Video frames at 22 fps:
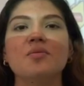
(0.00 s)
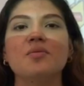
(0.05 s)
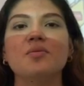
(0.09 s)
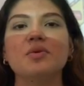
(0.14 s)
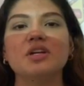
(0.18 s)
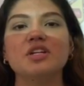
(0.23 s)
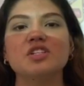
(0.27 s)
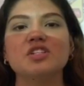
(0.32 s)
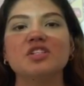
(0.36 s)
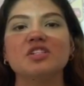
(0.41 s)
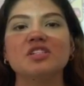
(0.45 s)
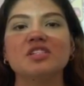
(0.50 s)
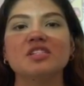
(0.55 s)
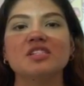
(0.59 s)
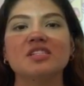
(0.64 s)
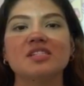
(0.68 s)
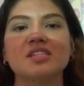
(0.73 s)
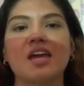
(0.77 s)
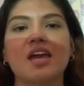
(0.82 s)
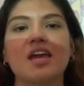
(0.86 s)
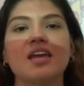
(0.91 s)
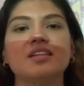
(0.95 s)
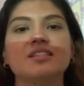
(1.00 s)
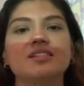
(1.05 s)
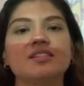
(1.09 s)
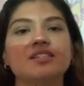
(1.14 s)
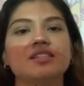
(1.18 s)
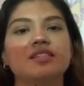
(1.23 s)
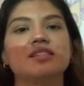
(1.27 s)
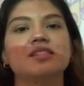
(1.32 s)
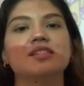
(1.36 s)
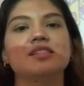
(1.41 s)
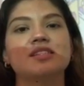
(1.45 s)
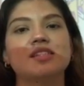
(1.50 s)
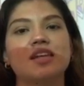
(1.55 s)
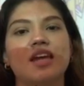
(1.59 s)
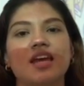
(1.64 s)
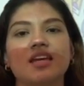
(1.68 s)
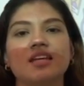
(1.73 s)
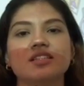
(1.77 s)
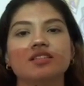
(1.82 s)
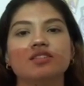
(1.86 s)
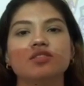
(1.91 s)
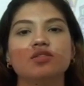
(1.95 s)
which
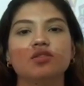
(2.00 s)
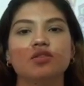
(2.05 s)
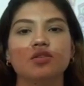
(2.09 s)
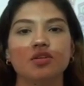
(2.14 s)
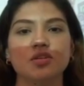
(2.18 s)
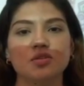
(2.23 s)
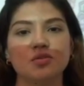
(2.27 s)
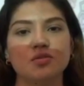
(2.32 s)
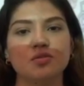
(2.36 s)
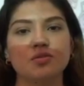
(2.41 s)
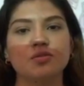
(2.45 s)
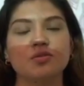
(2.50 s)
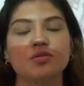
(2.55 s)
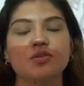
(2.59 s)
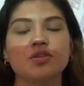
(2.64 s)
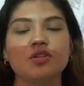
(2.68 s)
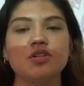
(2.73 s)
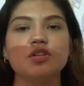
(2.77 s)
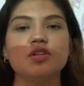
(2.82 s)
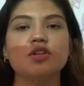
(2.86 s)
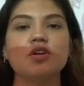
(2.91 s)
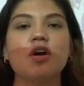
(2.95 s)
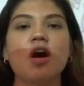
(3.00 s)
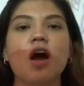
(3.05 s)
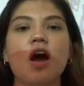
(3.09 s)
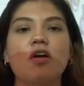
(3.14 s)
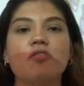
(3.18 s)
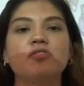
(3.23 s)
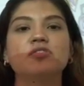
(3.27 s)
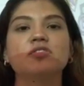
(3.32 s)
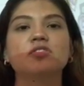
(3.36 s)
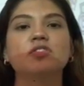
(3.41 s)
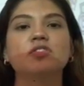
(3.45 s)
sent to you. You have